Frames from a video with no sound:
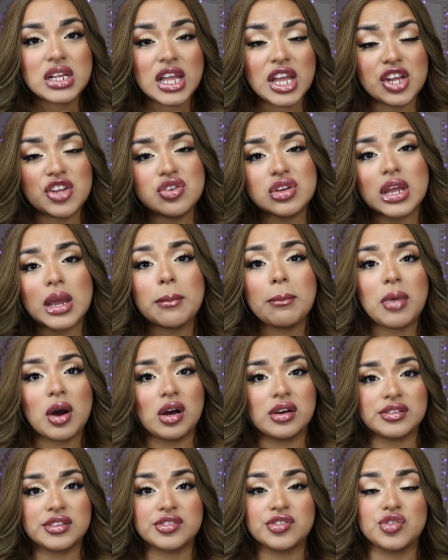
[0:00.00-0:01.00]
and you can
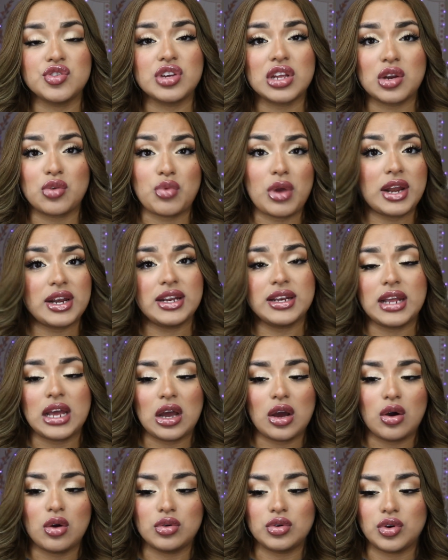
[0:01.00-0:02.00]
pause it so you can write it
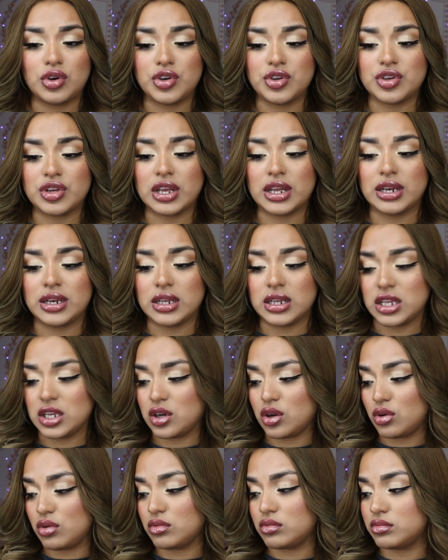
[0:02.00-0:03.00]
down, or you can, you
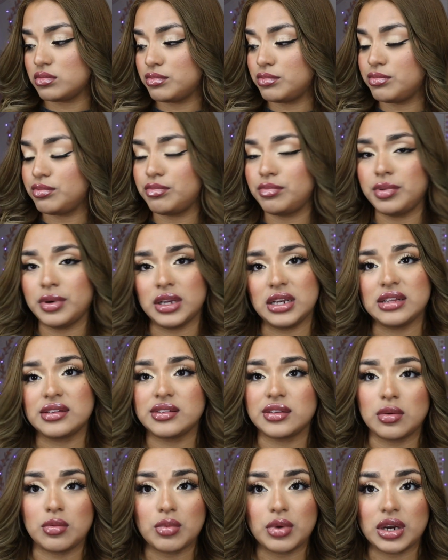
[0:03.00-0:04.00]
know, put it
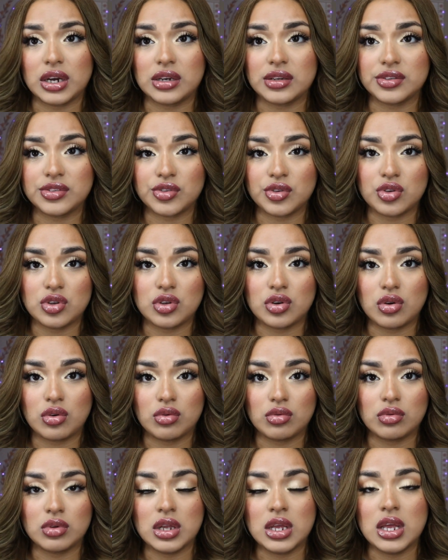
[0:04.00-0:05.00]
somewhere so you
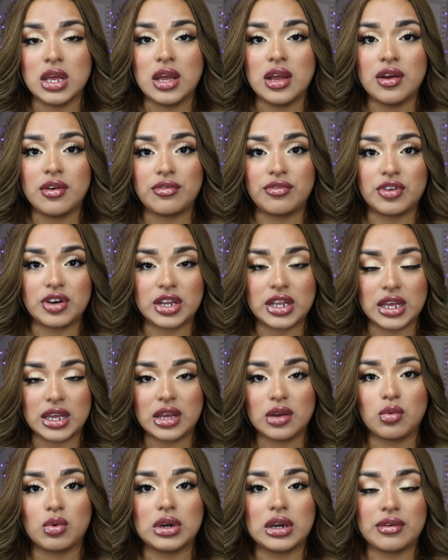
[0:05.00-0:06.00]
don't
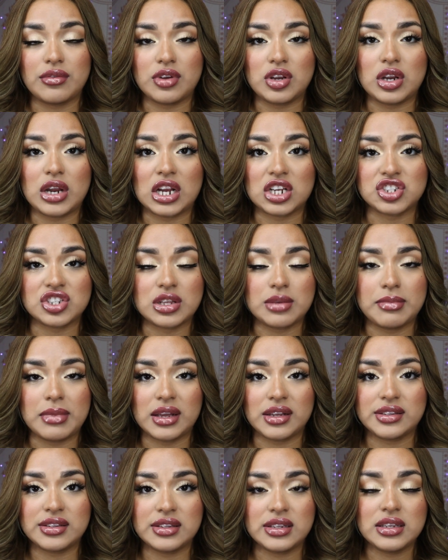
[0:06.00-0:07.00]
forget whenever you're actually
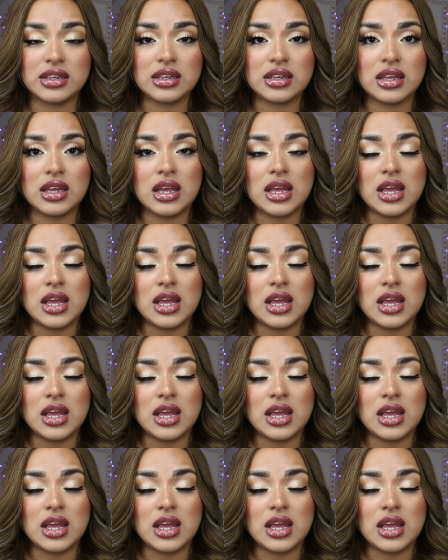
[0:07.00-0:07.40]
mixing.